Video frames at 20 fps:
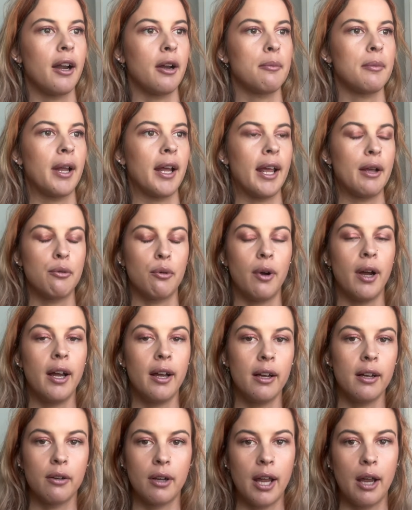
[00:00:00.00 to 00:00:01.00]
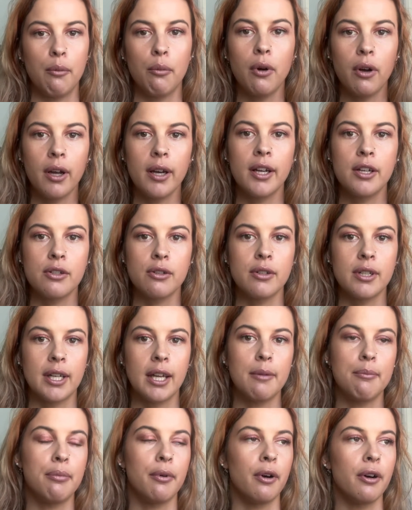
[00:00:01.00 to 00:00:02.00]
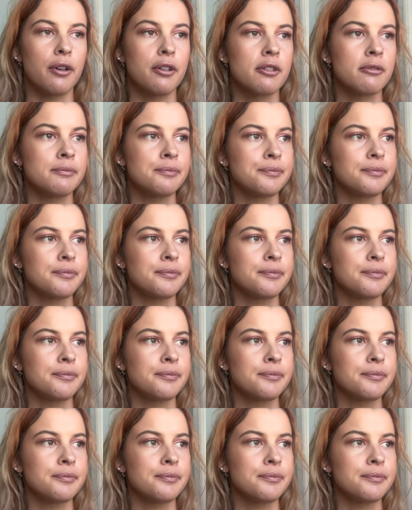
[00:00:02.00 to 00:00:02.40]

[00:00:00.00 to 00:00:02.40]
I'm like, well, okay, what can I do to get booked?